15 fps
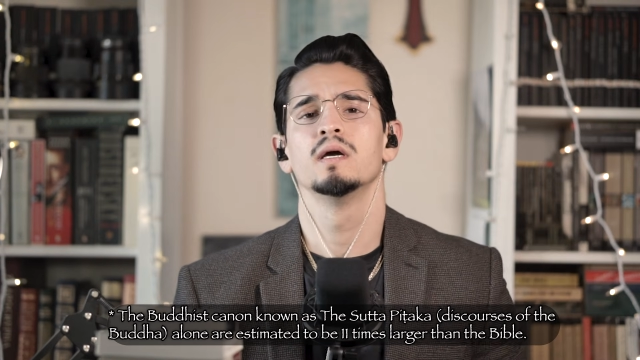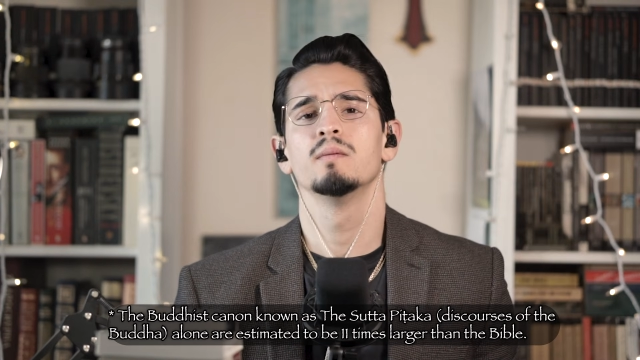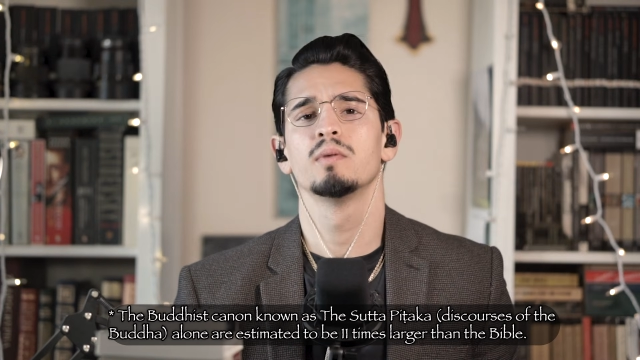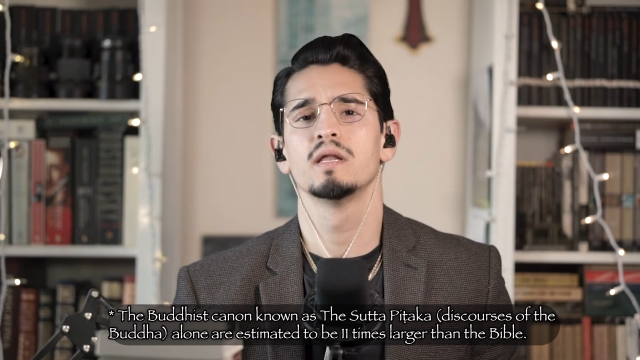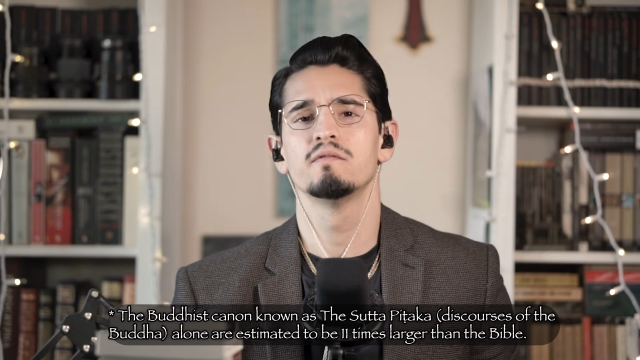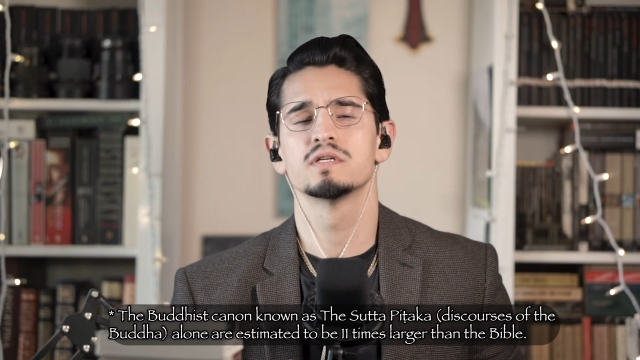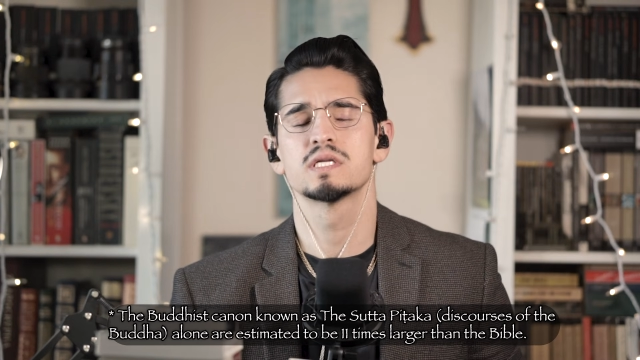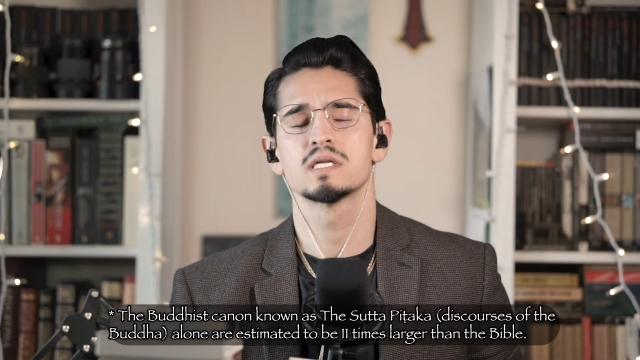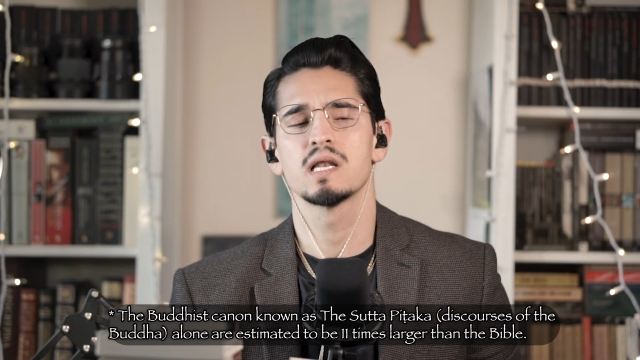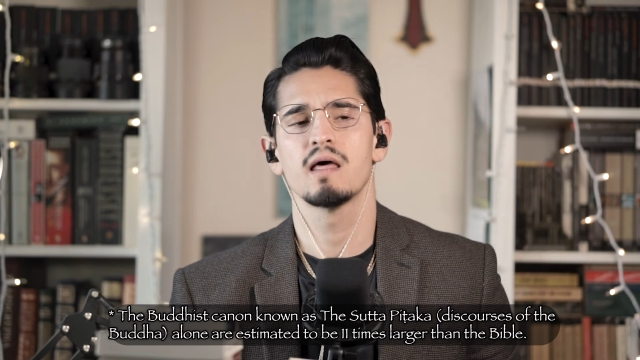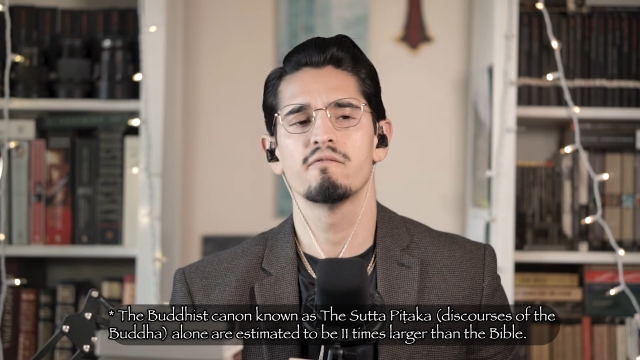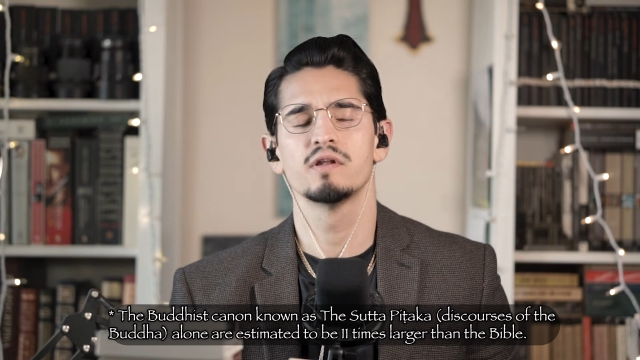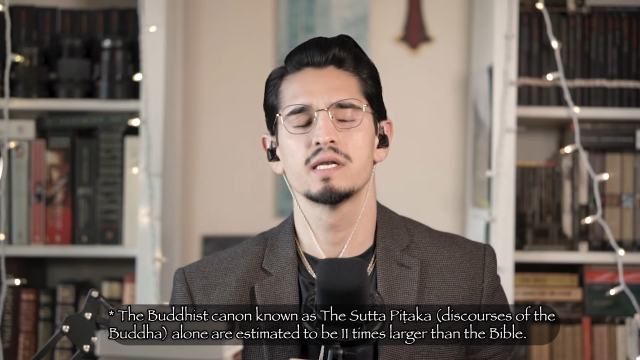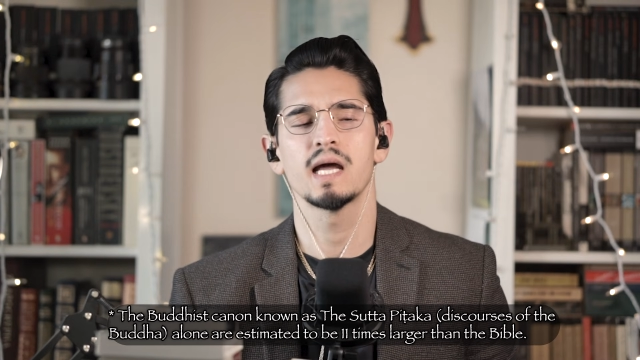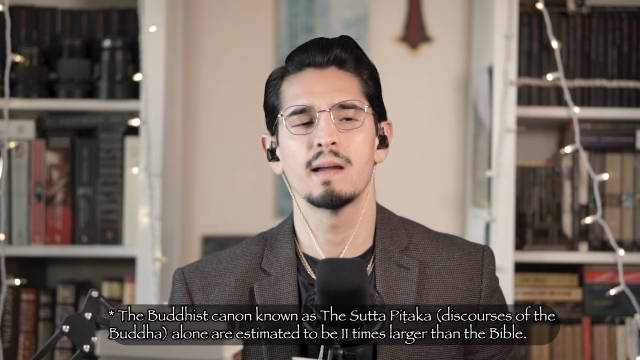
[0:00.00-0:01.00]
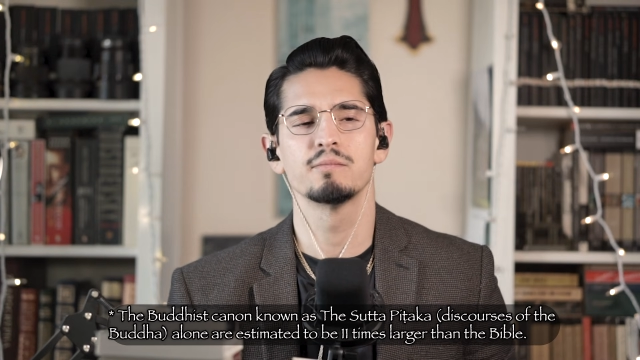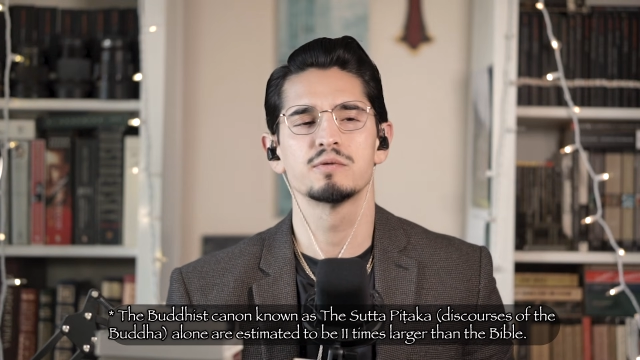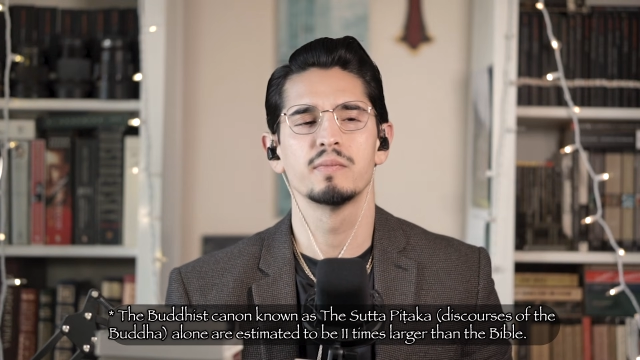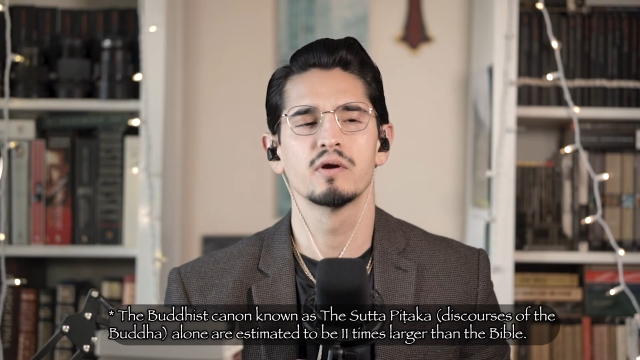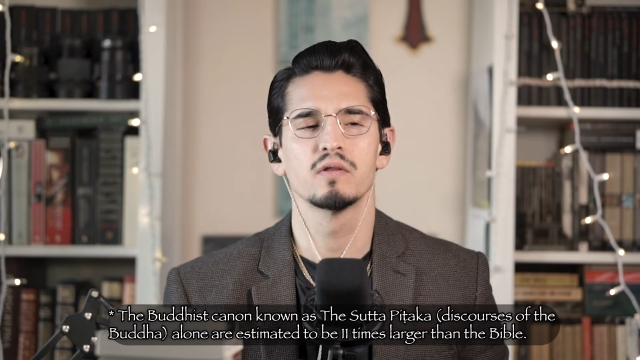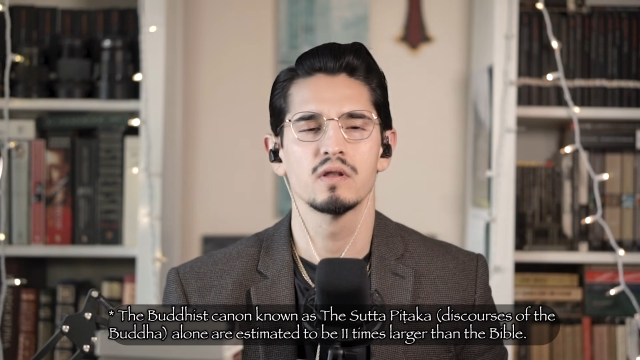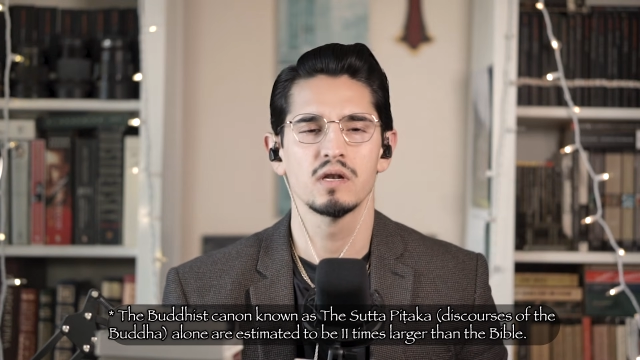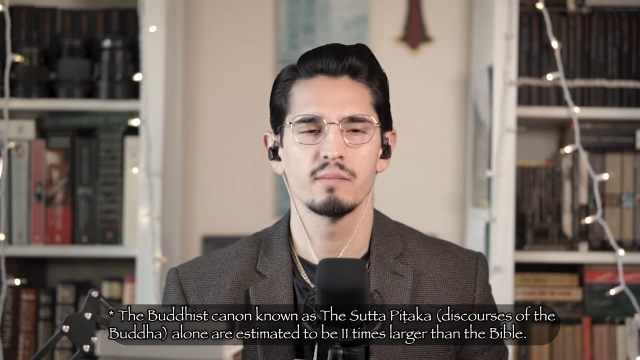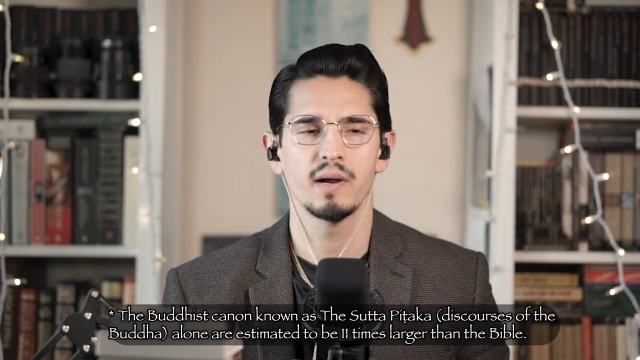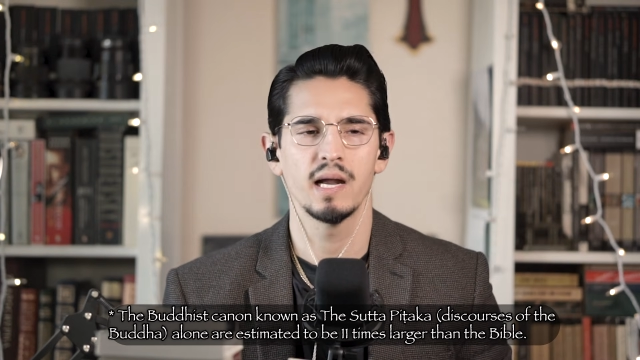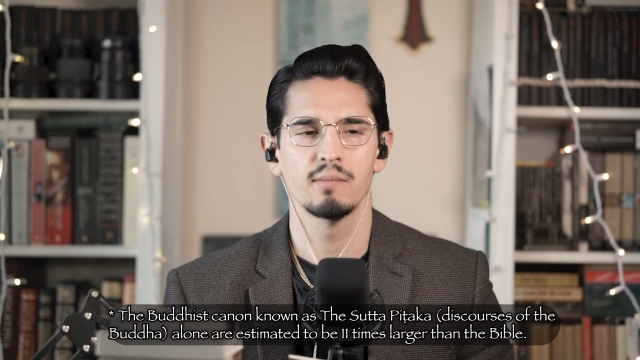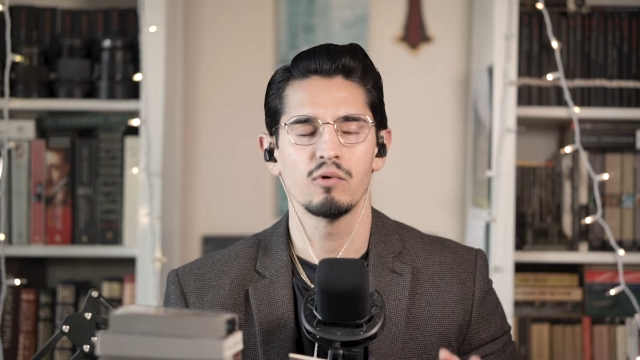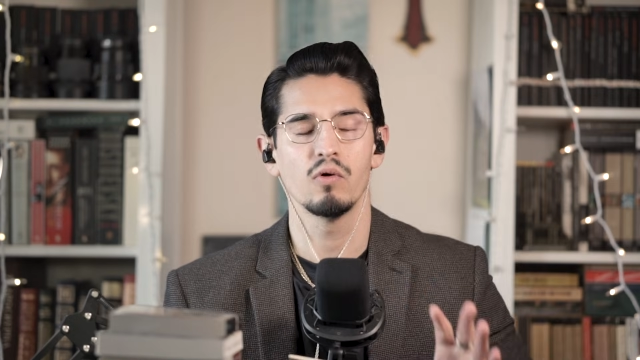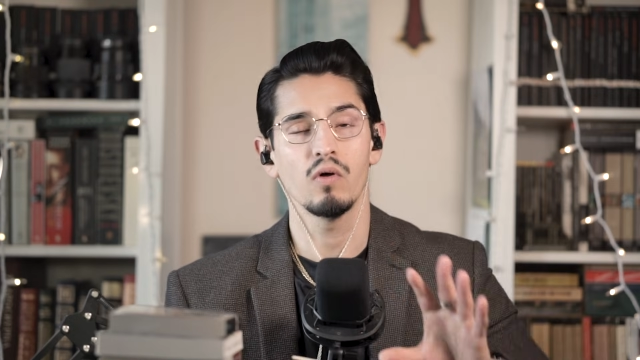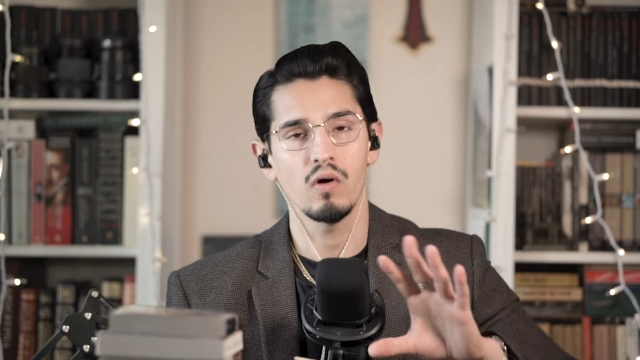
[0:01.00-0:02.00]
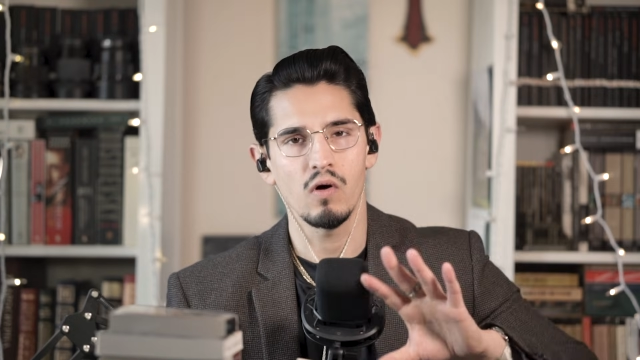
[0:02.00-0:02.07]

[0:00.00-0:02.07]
believe it's 11 times bigger than the Bible,